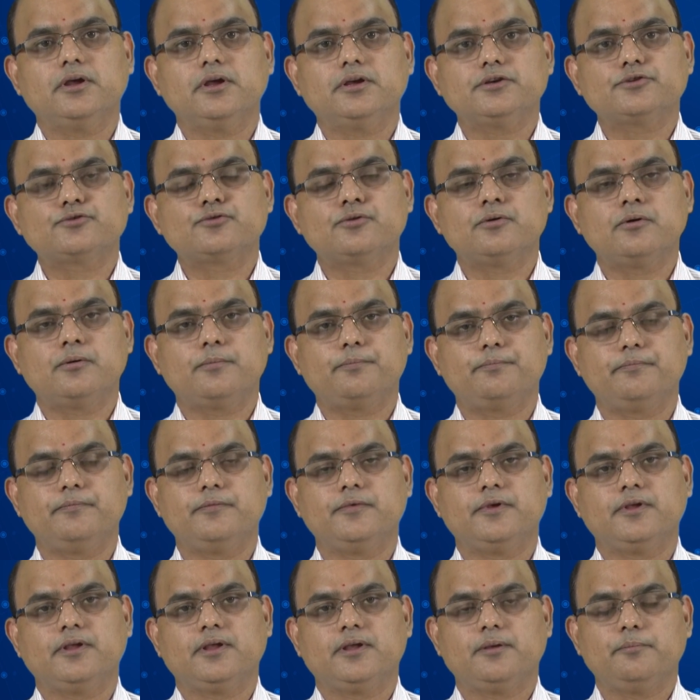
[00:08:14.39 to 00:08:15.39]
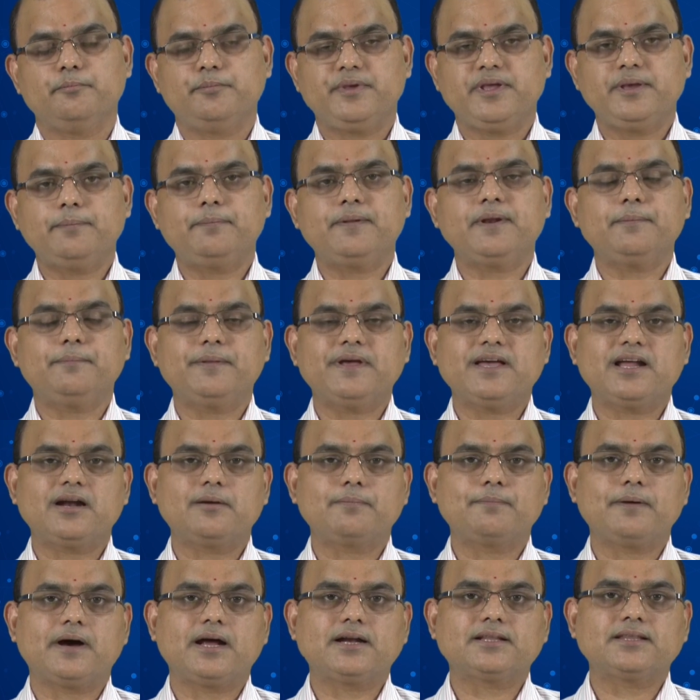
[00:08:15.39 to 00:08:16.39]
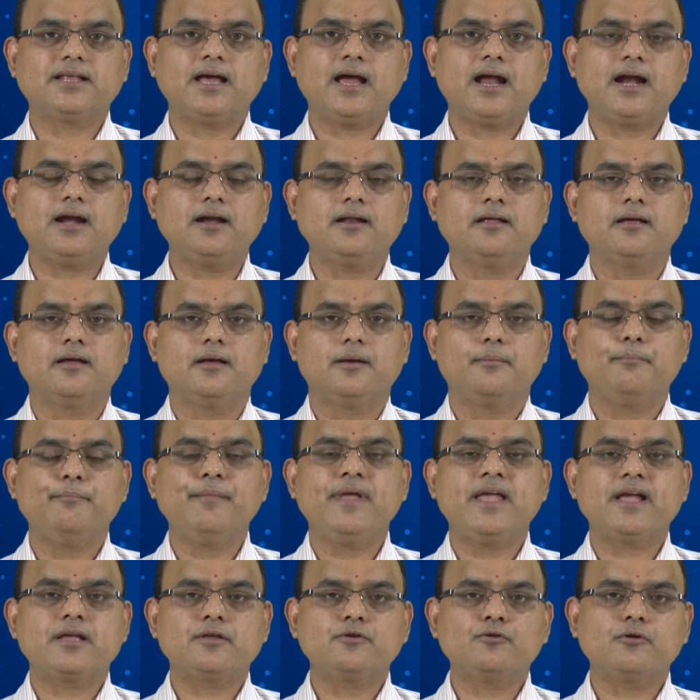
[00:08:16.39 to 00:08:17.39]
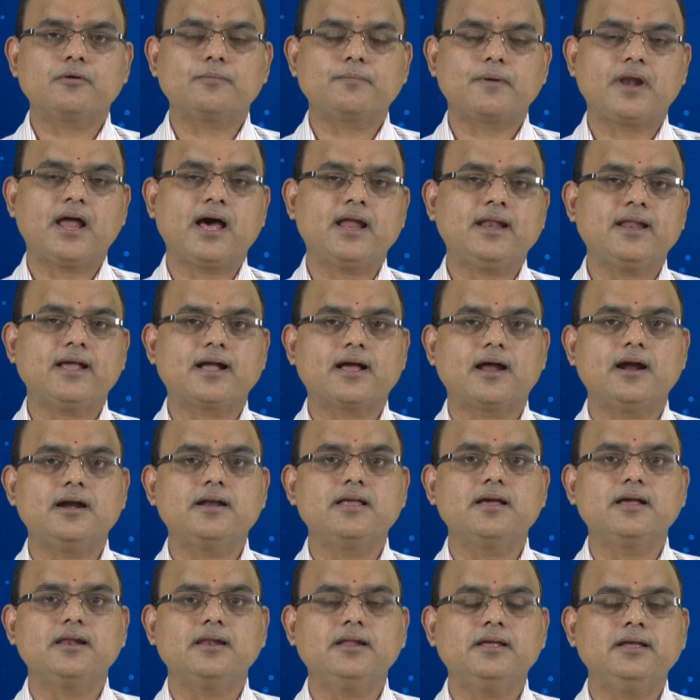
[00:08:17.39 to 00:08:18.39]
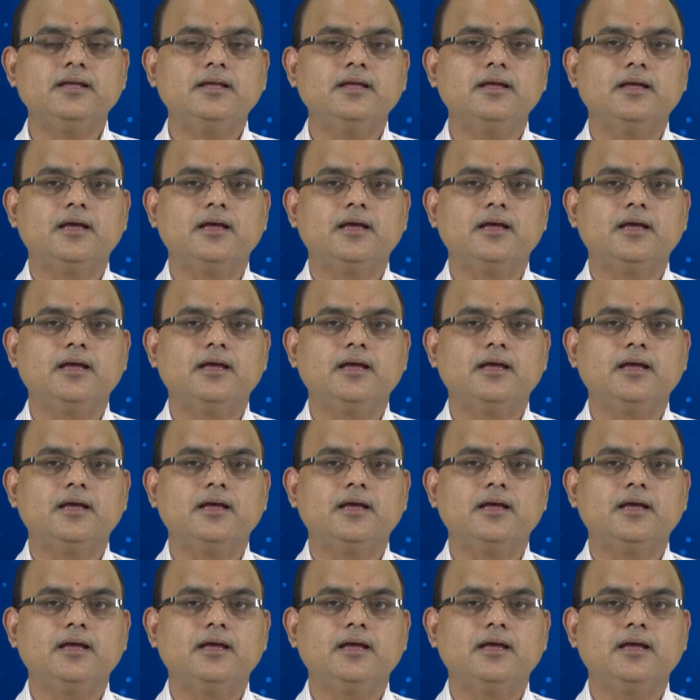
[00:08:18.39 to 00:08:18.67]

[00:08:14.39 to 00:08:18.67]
So, be prepared for that, make your plan accordingly,